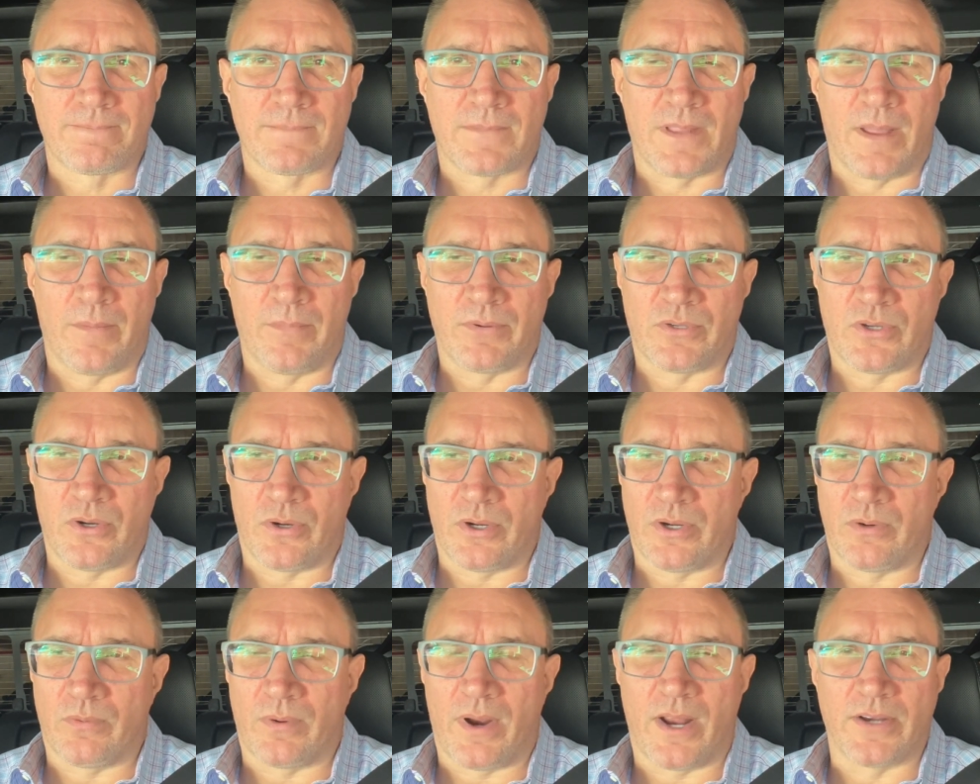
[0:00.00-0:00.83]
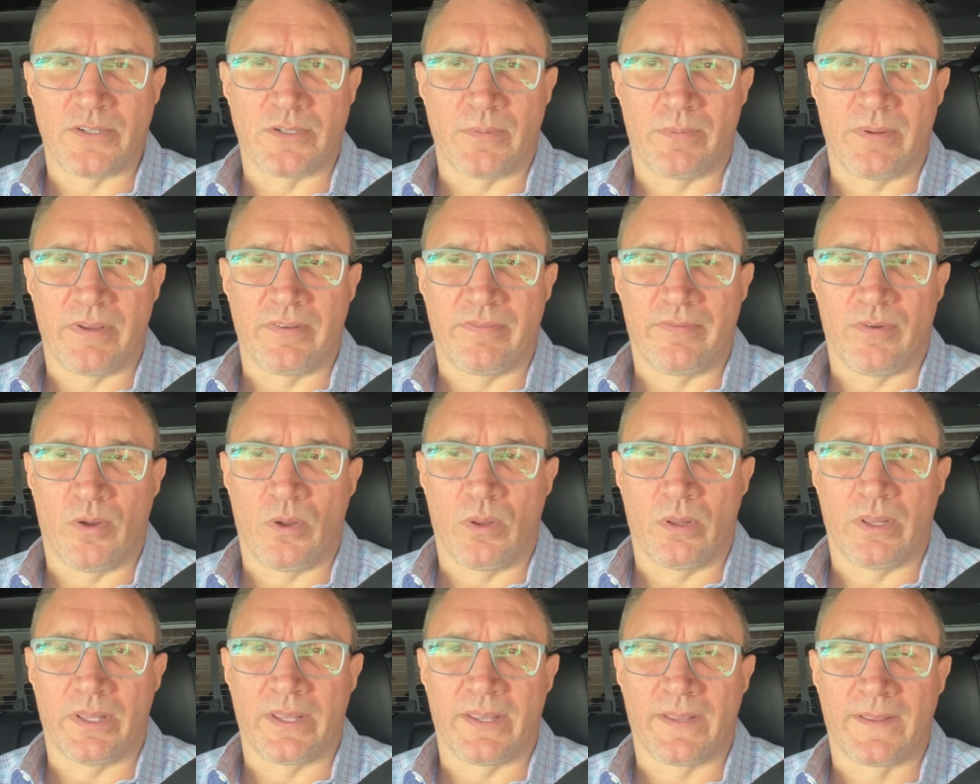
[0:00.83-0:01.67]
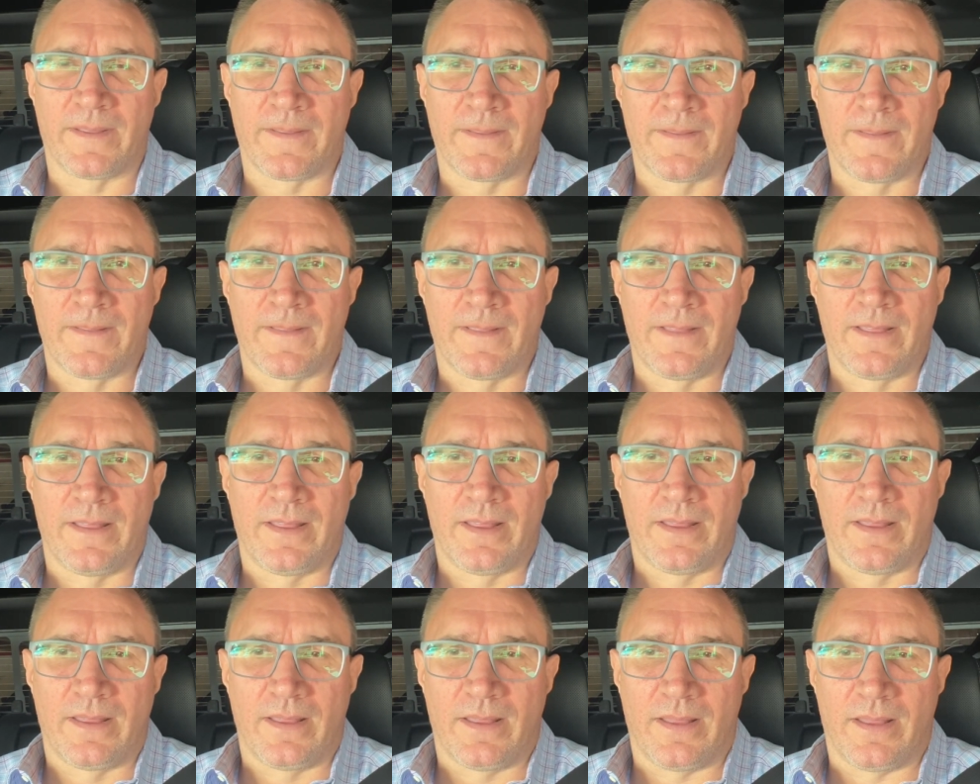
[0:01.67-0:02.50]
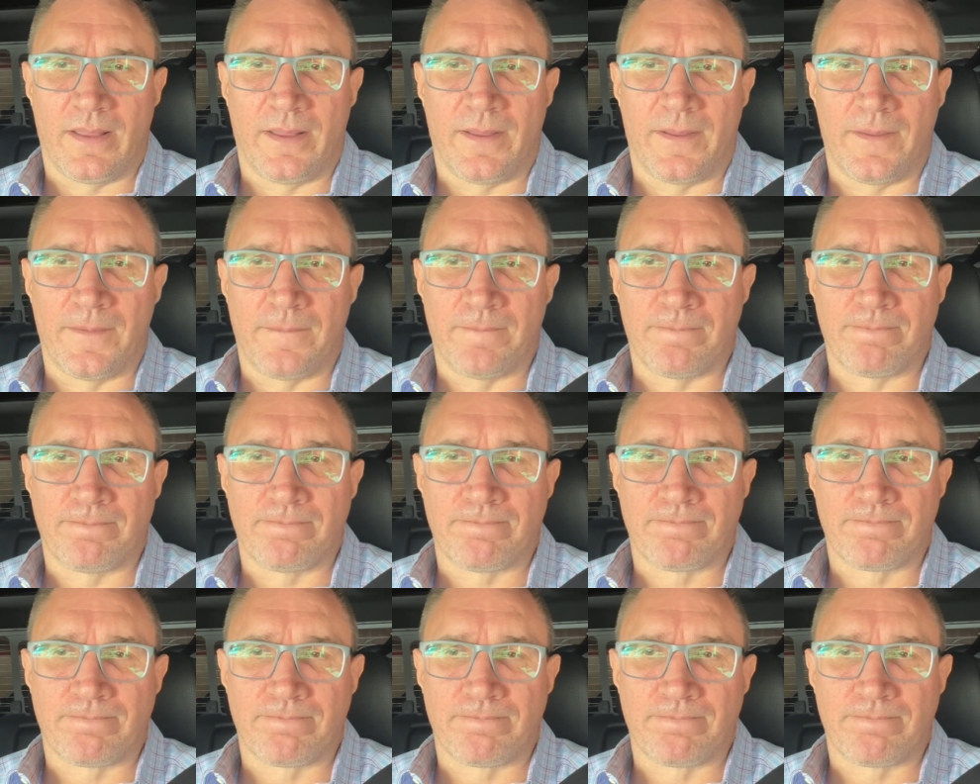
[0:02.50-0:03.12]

I'm attorney Roger P. Foley. Um,